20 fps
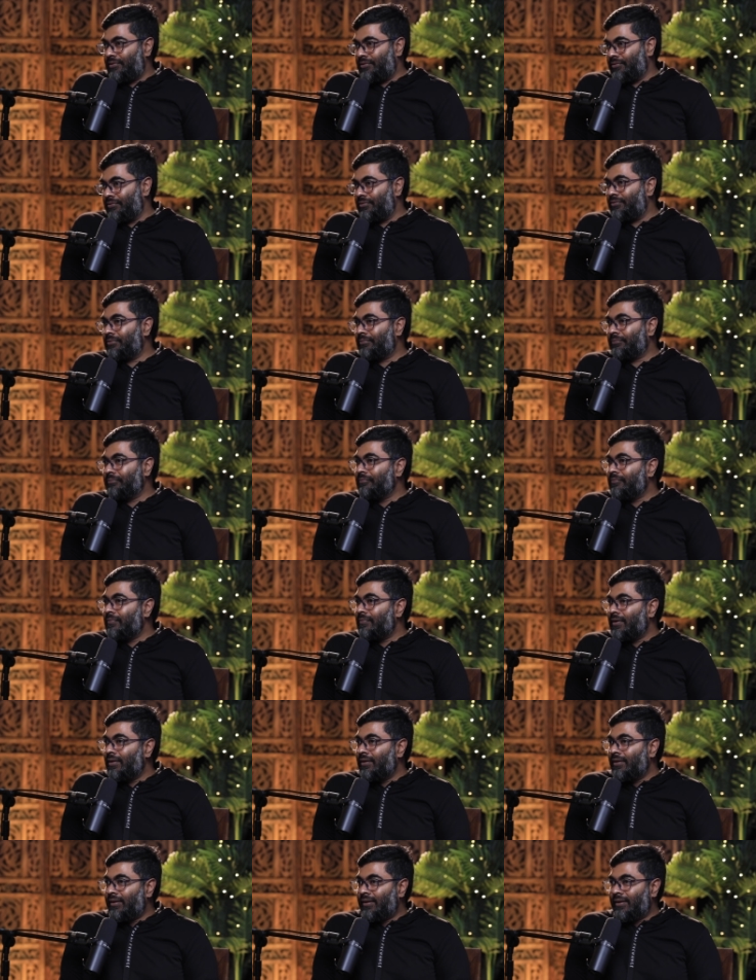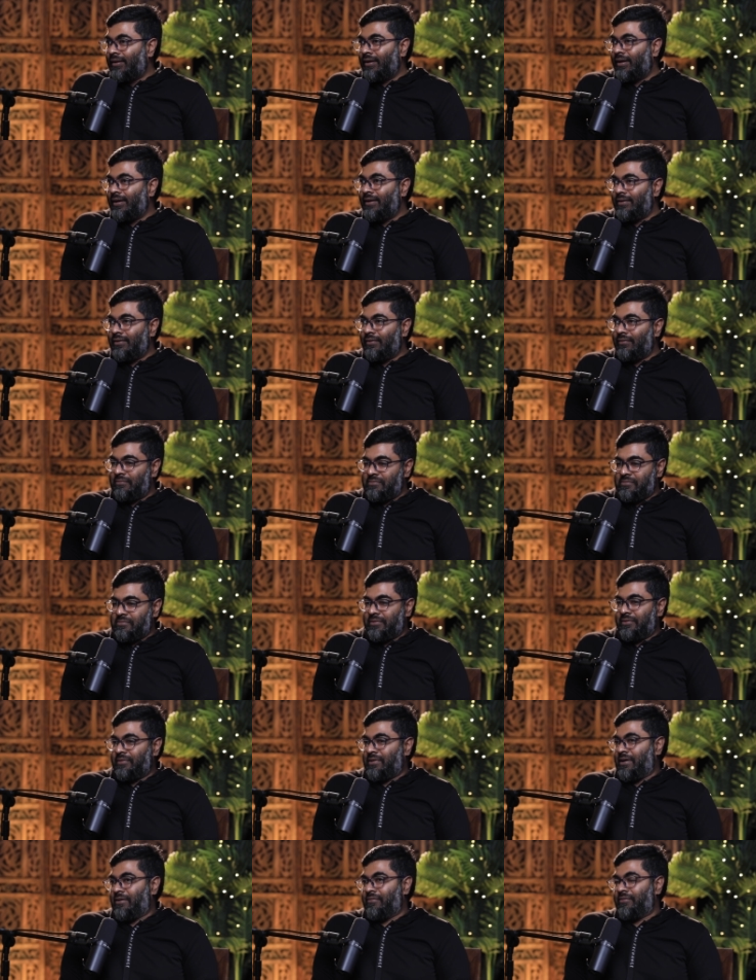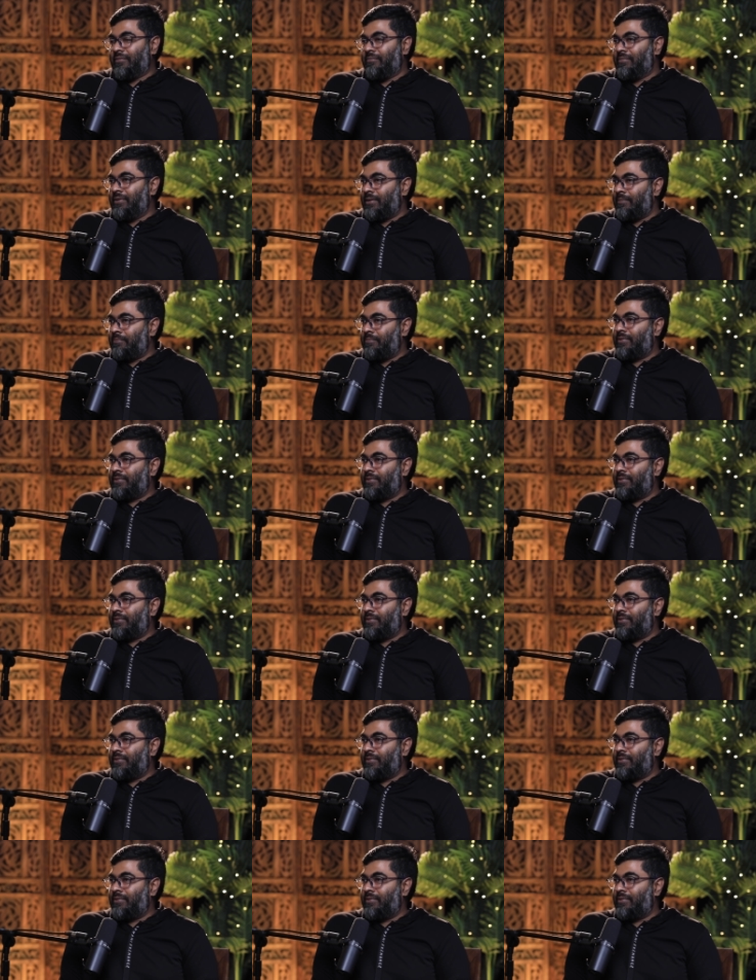You have to be on your toes, right?